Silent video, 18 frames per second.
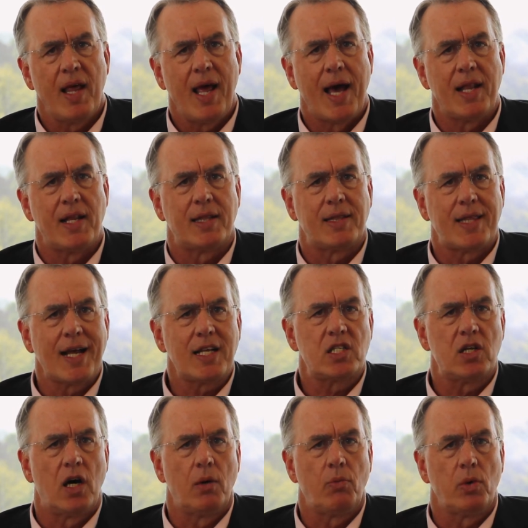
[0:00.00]
and at that
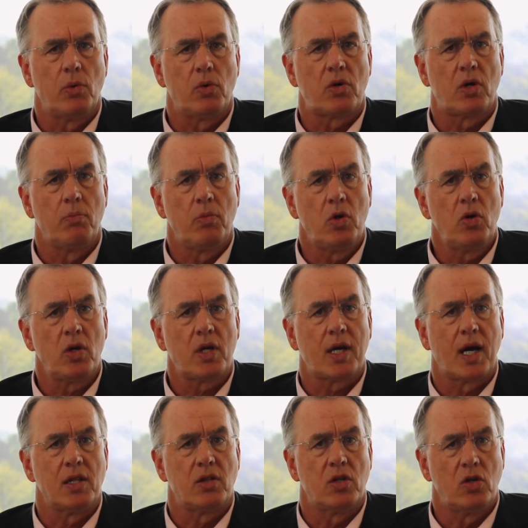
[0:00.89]
time, we will
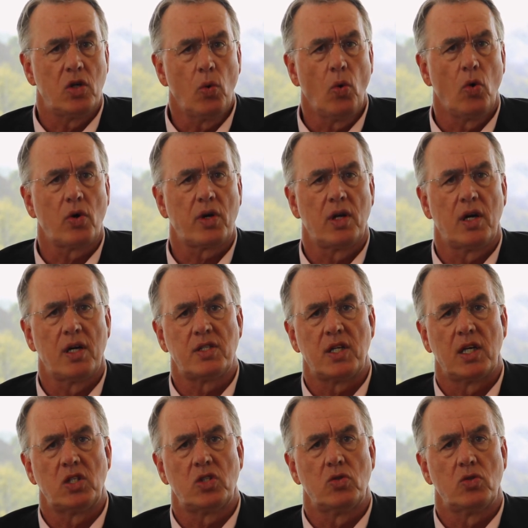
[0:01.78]
communicate the new
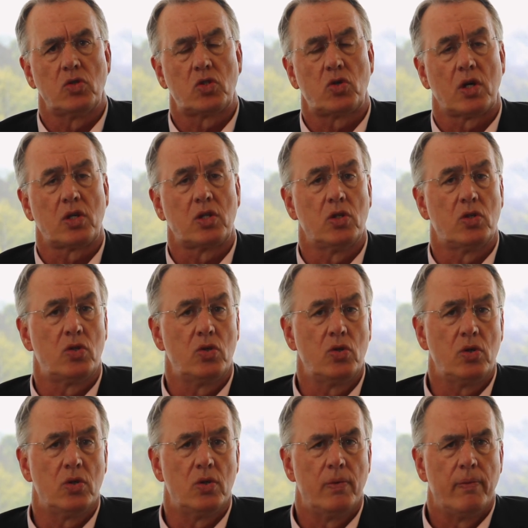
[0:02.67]
organisational structure to
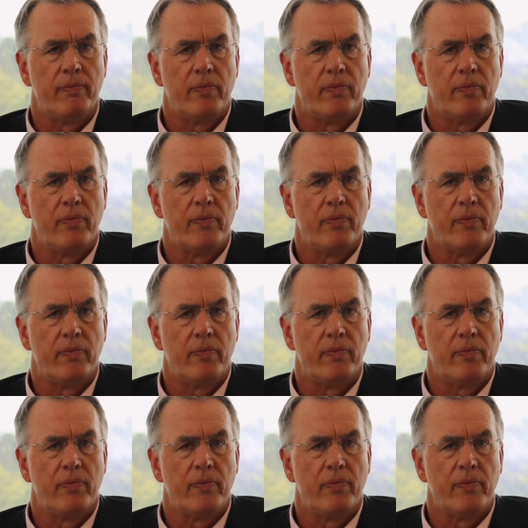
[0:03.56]
you.